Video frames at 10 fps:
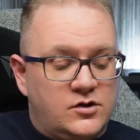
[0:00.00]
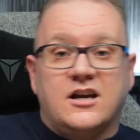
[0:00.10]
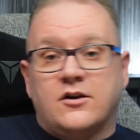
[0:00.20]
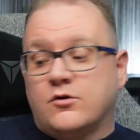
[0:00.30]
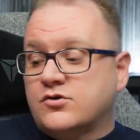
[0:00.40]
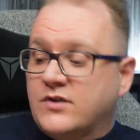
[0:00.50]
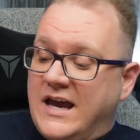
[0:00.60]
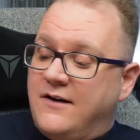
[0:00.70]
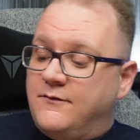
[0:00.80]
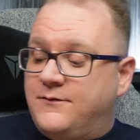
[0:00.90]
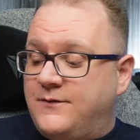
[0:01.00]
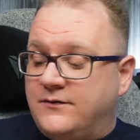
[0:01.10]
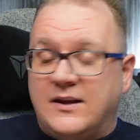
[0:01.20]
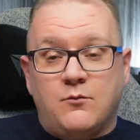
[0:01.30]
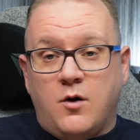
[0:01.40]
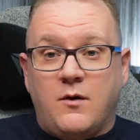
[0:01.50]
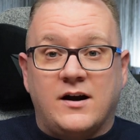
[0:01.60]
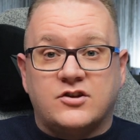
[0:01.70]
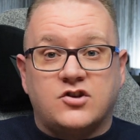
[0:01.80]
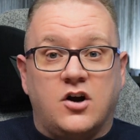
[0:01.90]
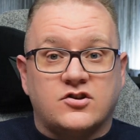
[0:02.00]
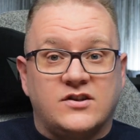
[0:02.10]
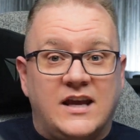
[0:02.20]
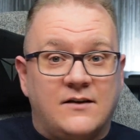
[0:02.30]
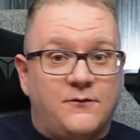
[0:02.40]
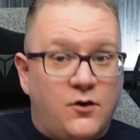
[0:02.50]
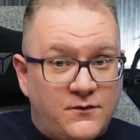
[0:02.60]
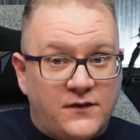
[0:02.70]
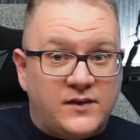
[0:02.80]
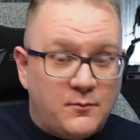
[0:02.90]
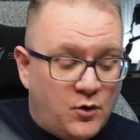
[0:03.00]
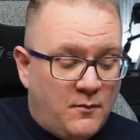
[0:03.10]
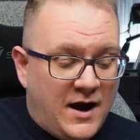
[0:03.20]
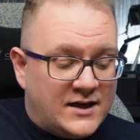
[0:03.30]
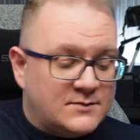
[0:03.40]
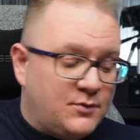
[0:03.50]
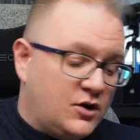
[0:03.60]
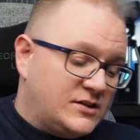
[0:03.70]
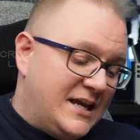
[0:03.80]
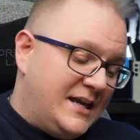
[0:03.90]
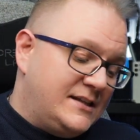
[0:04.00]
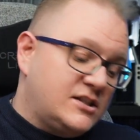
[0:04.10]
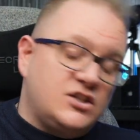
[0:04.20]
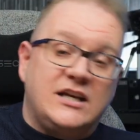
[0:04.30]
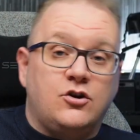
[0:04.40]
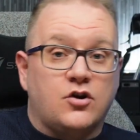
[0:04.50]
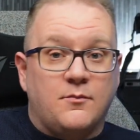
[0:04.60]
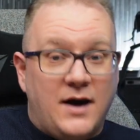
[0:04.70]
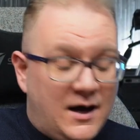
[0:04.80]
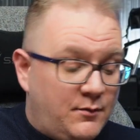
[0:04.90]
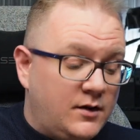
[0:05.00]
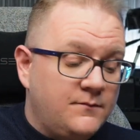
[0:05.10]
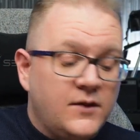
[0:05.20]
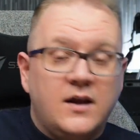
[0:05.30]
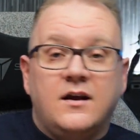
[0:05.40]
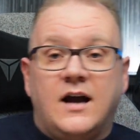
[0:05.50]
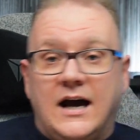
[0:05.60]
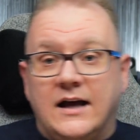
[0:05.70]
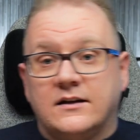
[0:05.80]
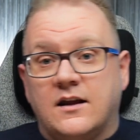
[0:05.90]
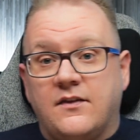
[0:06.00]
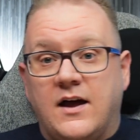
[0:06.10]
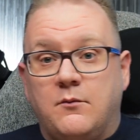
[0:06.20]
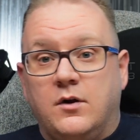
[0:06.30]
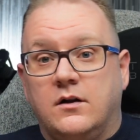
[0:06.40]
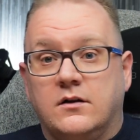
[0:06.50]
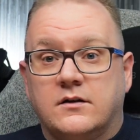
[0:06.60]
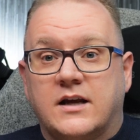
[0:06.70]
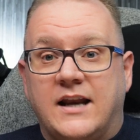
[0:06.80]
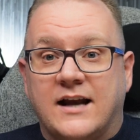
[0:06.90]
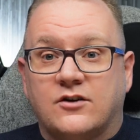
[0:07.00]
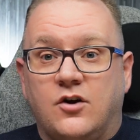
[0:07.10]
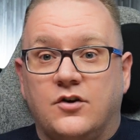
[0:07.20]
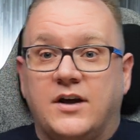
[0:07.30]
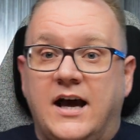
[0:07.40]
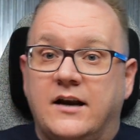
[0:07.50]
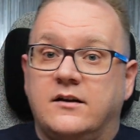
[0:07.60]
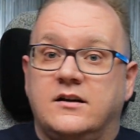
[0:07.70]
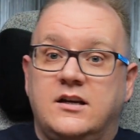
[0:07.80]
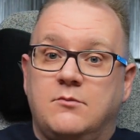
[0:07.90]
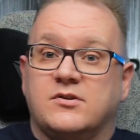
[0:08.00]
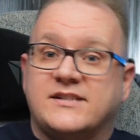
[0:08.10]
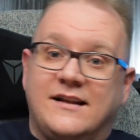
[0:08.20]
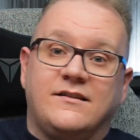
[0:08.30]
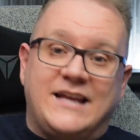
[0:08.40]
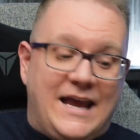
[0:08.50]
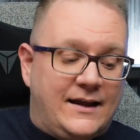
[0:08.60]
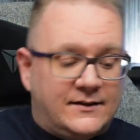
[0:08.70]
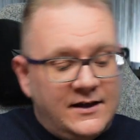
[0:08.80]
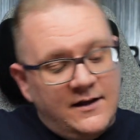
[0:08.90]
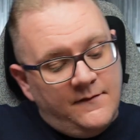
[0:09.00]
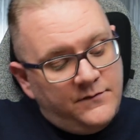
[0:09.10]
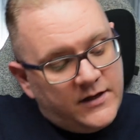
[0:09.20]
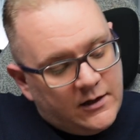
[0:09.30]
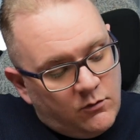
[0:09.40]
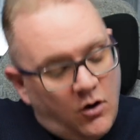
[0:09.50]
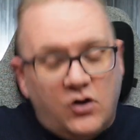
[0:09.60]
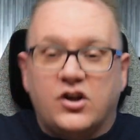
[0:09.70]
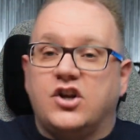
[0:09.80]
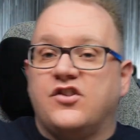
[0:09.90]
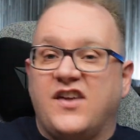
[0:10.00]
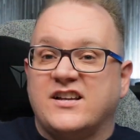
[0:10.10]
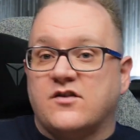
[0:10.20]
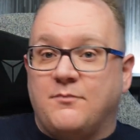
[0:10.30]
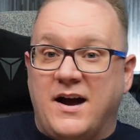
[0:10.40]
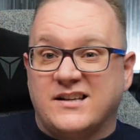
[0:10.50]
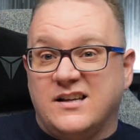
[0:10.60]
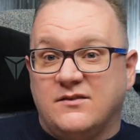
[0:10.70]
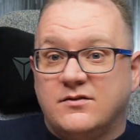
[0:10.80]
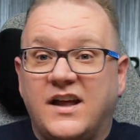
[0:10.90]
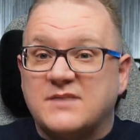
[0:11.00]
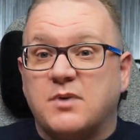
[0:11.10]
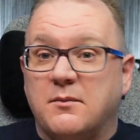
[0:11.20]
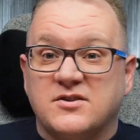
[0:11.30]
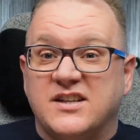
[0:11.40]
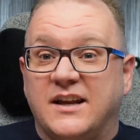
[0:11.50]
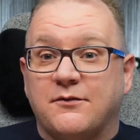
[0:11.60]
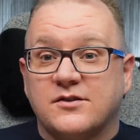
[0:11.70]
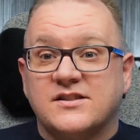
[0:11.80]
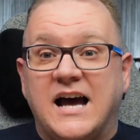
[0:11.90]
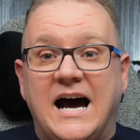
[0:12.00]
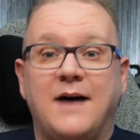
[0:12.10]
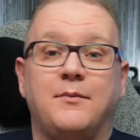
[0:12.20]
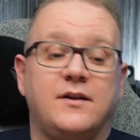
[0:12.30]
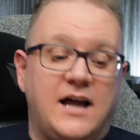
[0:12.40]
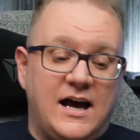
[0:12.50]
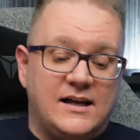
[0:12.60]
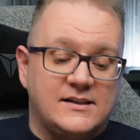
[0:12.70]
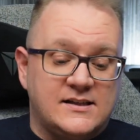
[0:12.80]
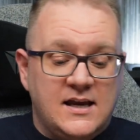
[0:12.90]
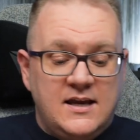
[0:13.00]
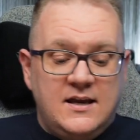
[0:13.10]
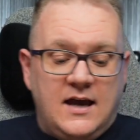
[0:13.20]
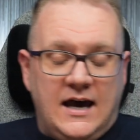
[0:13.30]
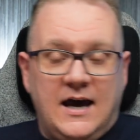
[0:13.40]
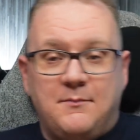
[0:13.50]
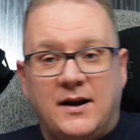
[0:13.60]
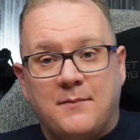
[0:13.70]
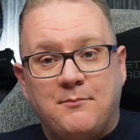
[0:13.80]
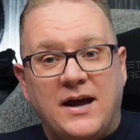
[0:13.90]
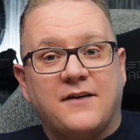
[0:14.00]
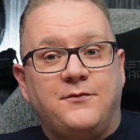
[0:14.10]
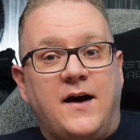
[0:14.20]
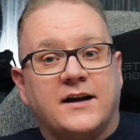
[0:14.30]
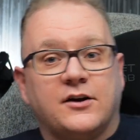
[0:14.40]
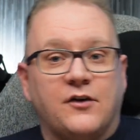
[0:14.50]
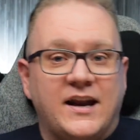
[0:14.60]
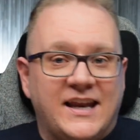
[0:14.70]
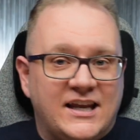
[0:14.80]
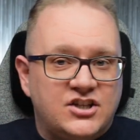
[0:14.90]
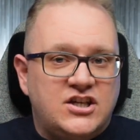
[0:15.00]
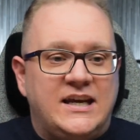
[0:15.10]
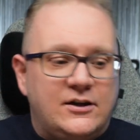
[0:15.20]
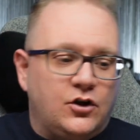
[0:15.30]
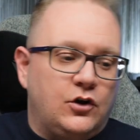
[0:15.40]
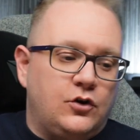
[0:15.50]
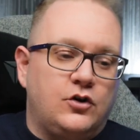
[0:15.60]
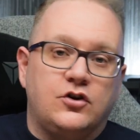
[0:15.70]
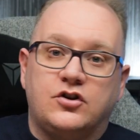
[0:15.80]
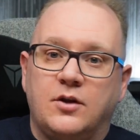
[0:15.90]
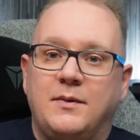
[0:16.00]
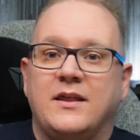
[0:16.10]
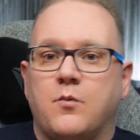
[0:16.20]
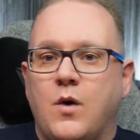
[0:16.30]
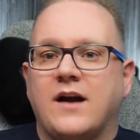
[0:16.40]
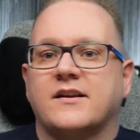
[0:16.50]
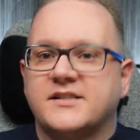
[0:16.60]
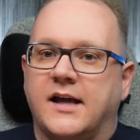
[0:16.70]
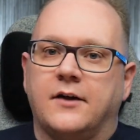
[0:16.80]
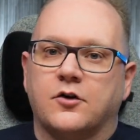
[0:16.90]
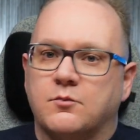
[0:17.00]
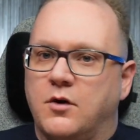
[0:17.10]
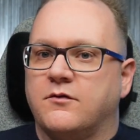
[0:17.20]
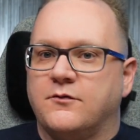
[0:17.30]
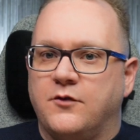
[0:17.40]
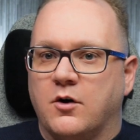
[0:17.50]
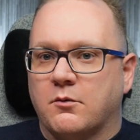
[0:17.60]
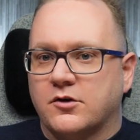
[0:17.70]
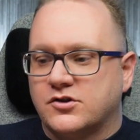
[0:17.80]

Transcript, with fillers: You can also get fifteen watt wireless charging then for the fifteen Pro Max because it is Qi two compatible, and that will connect on and you will still get, you know, all the good things of MagSafe. That's pretty much the difference. Apple has uh, been a big factor in getting Qi two to be the wireless standard moving forward.